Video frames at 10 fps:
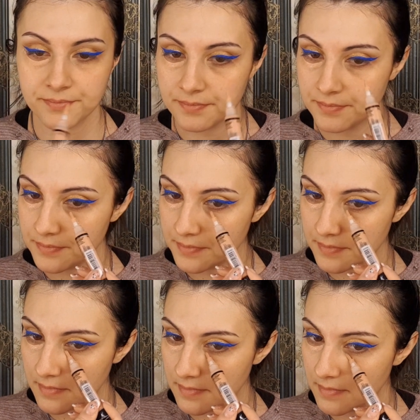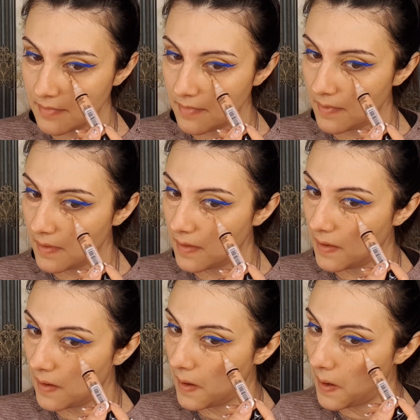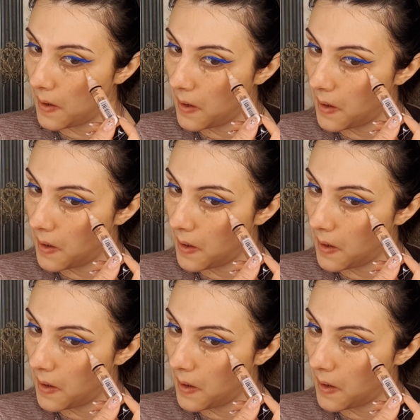Nobody speaks.